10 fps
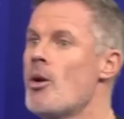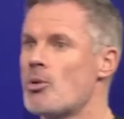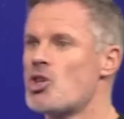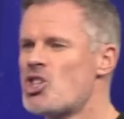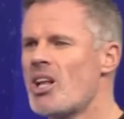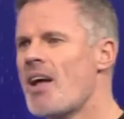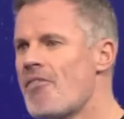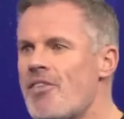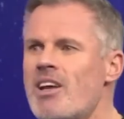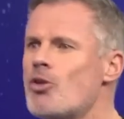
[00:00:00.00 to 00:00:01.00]
But there's still that
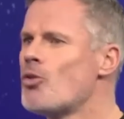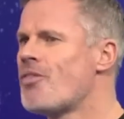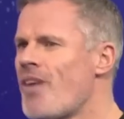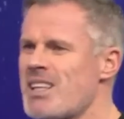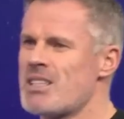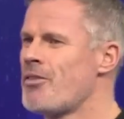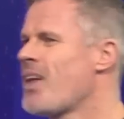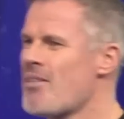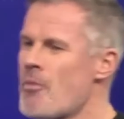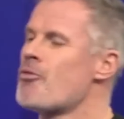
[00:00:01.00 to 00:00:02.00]
feel-good factor. If
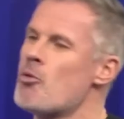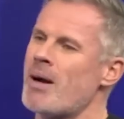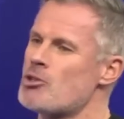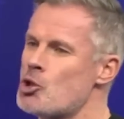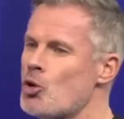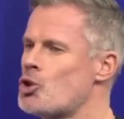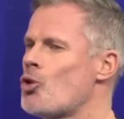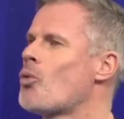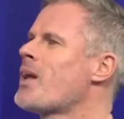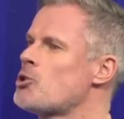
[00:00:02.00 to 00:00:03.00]
they have a few bad results, they're
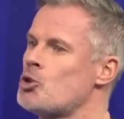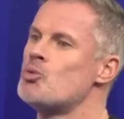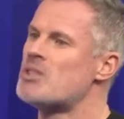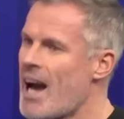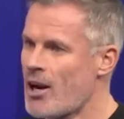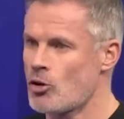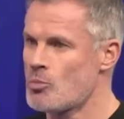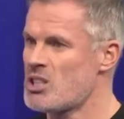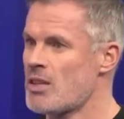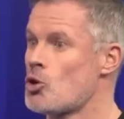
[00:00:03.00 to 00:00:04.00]
not going to get too down on
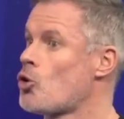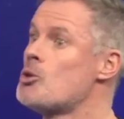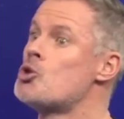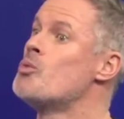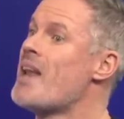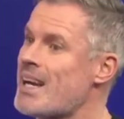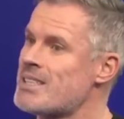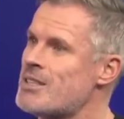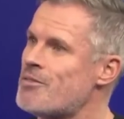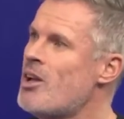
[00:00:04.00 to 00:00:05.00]
themselves. They're not going to be too
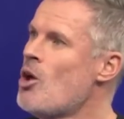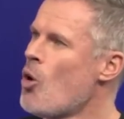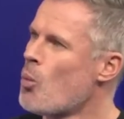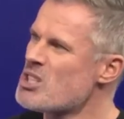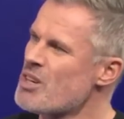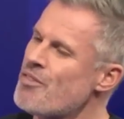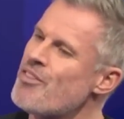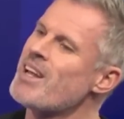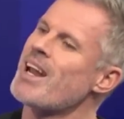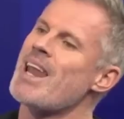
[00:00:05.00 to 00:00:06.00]
negative. Whereas I
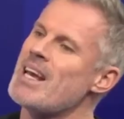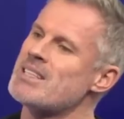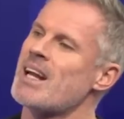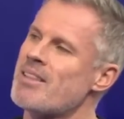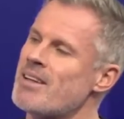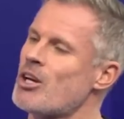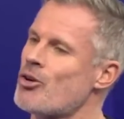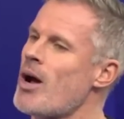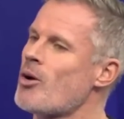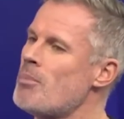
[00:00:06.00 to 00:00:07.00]
feel at Leicester, I think the
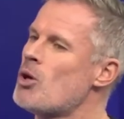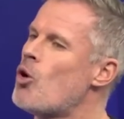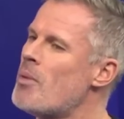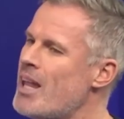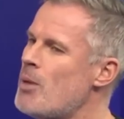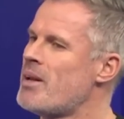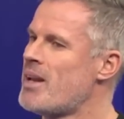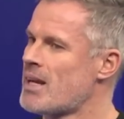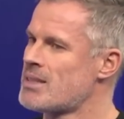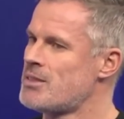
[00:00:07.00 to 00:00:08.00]
crowd can become a little bit
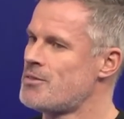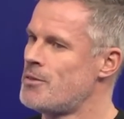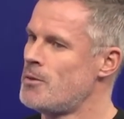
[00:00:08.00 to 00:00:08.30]
negative.